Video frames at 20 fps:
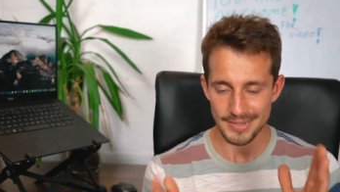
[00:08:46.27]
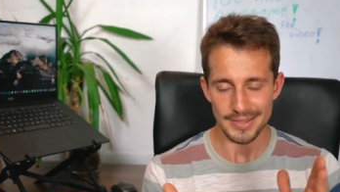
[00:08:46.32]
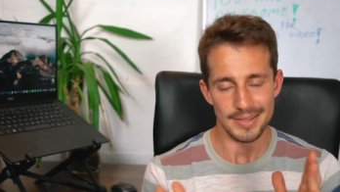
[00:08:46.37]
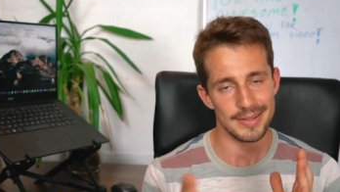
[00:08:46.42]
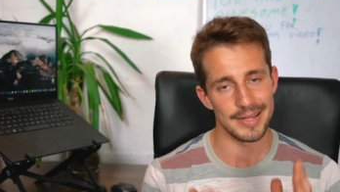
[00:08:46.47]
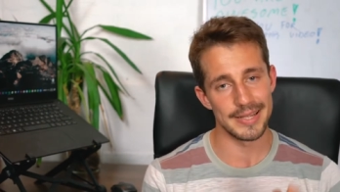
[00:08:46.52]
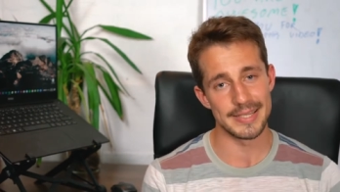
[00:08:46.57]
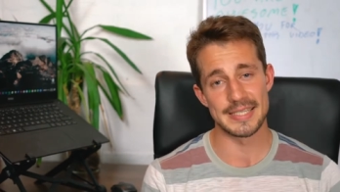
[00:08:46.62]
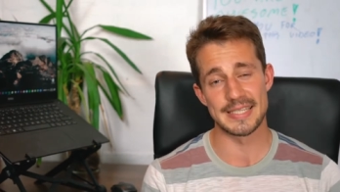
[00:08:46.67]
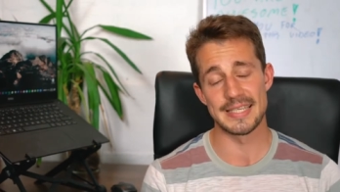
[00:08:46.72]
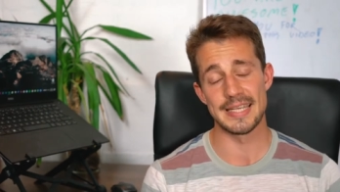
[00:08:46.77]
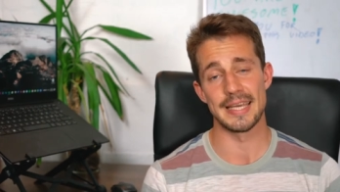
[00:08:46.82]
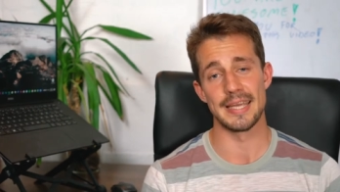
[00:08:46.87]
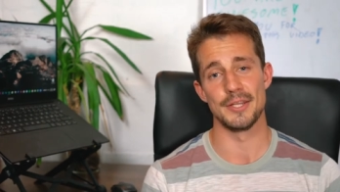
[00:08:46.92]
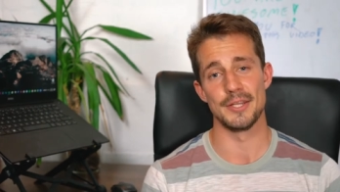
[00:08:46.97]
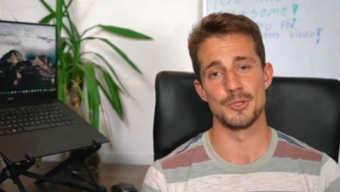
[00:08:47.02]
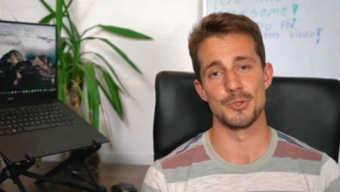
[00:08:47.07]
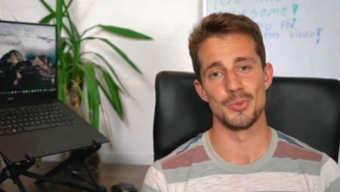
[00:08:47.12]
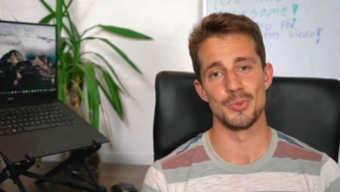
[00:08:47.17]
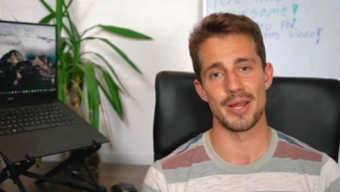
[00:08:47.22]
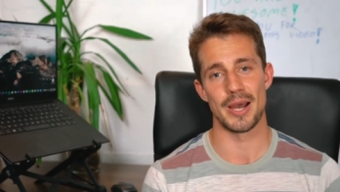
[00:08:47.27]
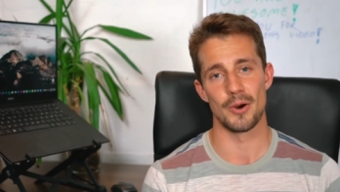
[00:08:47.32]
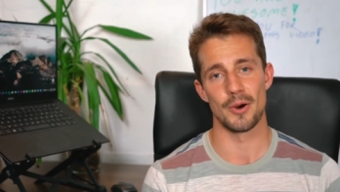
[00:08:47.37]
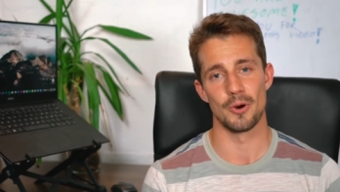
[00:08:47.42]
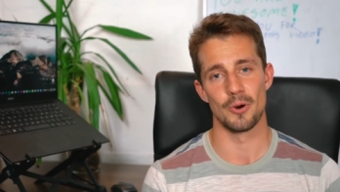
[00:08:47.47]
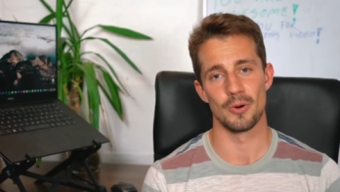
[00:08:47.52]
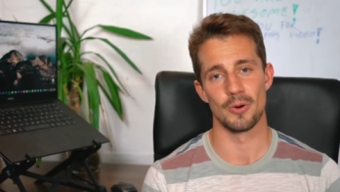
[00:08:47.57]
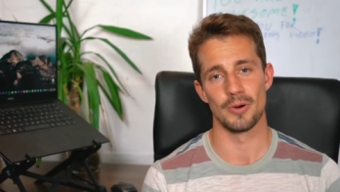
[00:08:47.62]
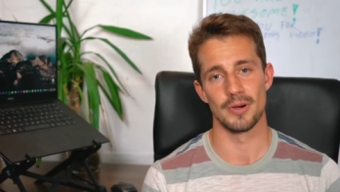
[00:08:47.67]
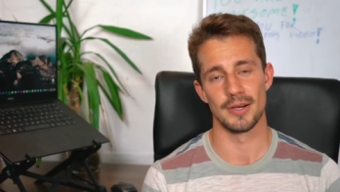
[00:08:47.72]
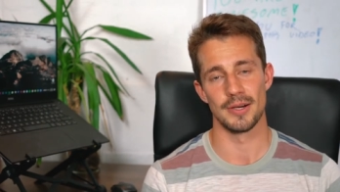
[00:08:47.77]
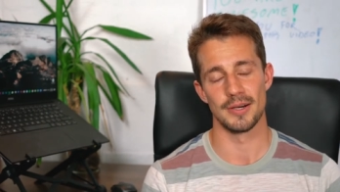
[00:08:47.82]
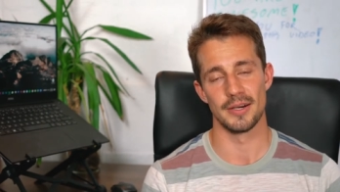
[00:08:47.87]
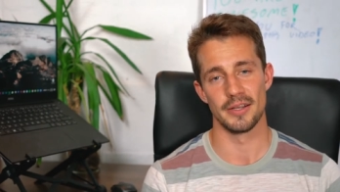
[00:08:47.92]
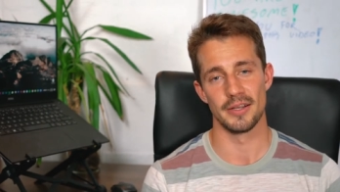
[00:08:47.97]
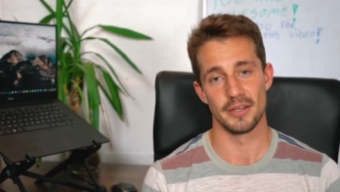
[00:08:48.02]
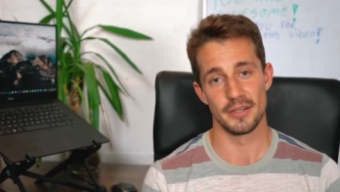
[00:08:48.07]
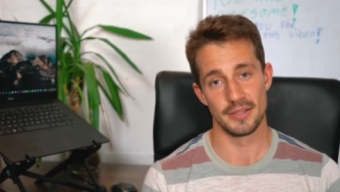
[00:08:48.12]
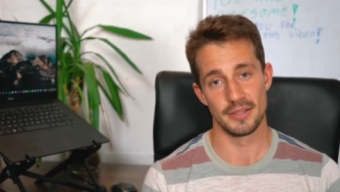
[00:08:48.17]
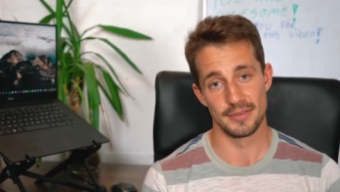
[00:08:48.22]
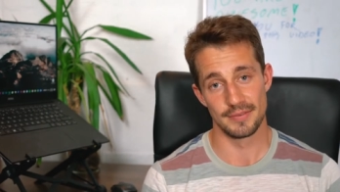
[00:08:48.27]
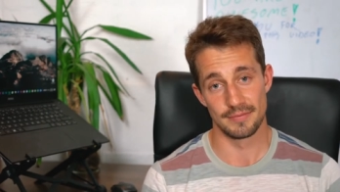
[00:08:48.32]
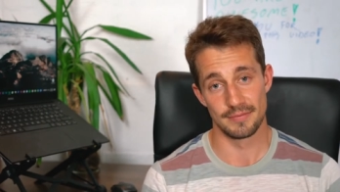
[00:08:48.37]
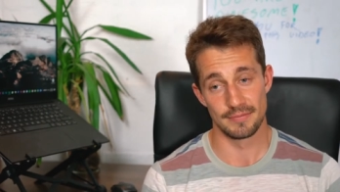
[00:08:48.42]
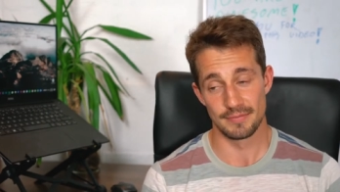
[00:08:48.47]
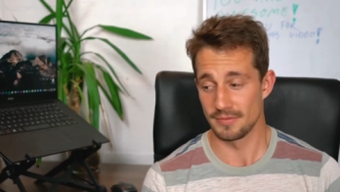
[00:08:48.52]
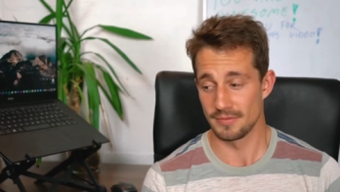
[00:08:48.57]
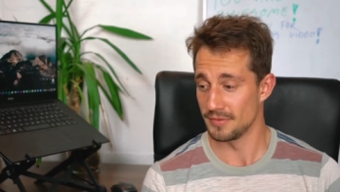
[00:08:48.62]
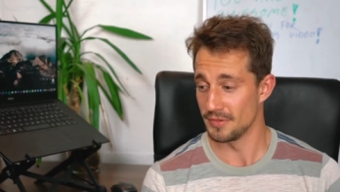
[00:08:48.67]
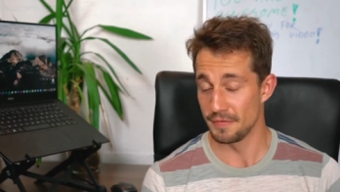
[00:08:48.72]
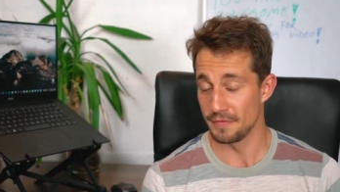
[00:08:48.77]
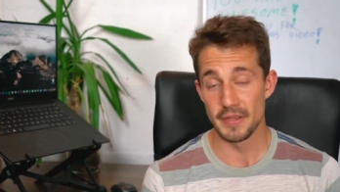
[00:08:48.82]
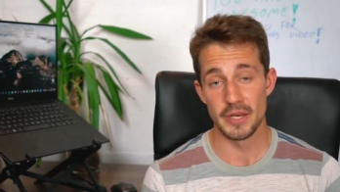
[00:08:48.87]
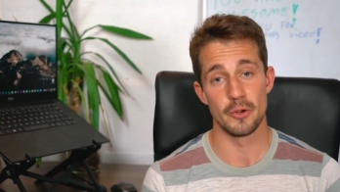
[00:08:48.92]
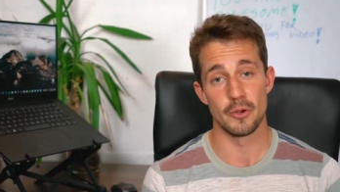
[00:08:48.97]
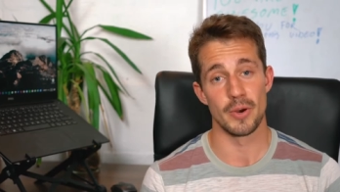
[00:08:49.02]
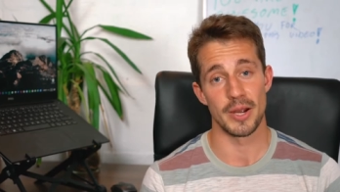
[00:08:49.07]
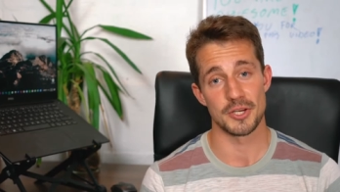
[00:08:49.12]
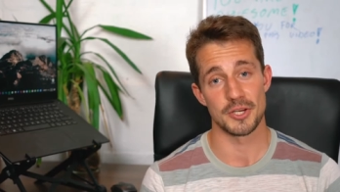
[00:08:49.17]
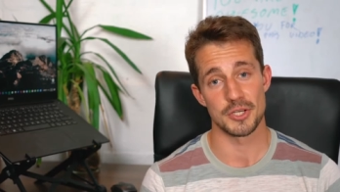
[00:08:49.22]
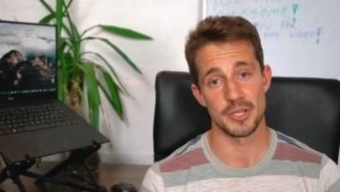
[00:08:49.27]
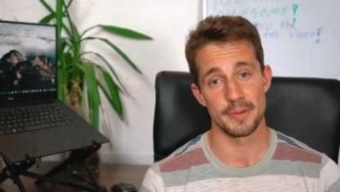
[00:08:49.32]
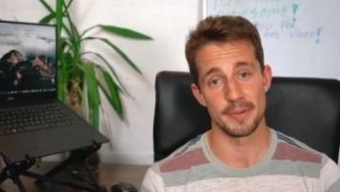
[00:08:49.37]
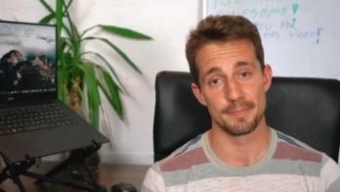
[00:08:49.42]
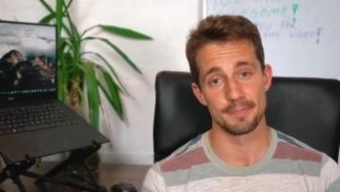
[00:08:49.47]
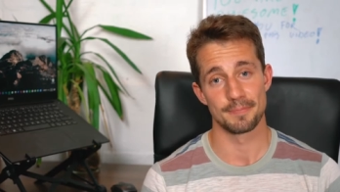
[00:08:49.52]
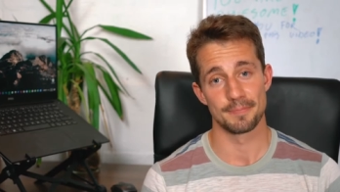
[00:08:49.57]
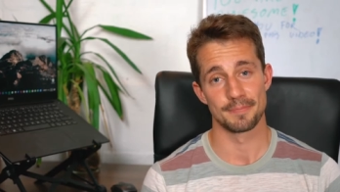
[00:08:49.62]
let's dig into now uh, the video actually.